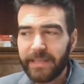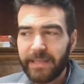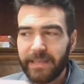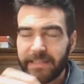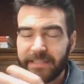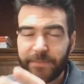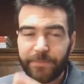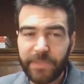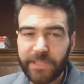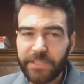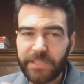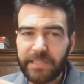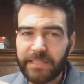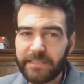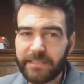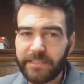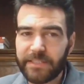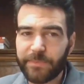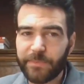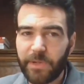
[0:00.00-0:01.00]
especially as
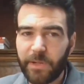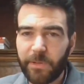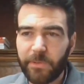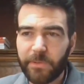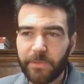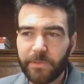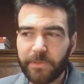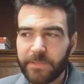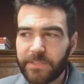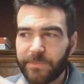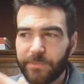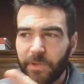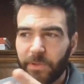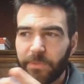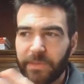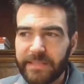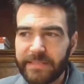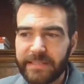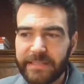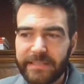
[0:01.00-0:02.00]
a small
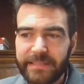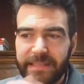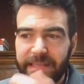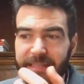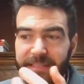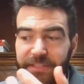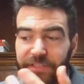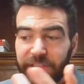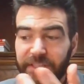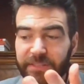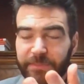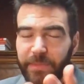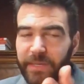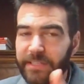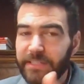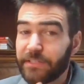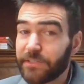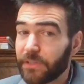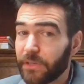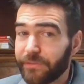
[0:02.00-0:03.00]
business, is just by
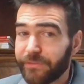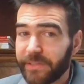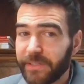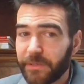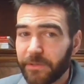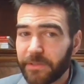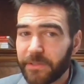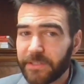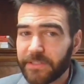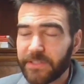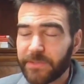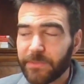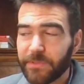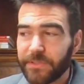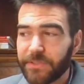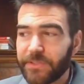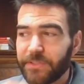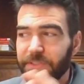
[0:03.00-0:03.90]
serving your customers.